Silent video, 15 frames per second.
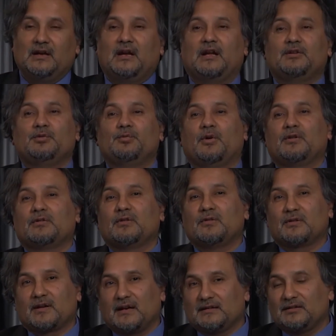and you want to
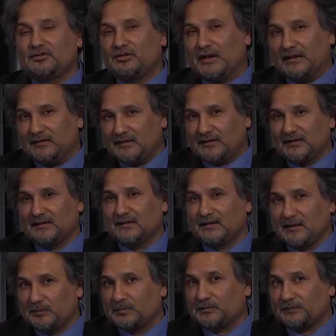look at the changes the
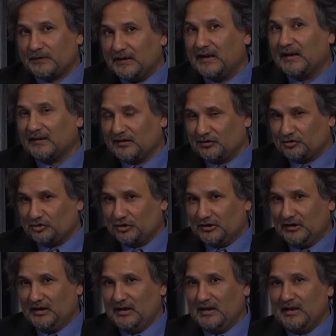Gibbs free energy,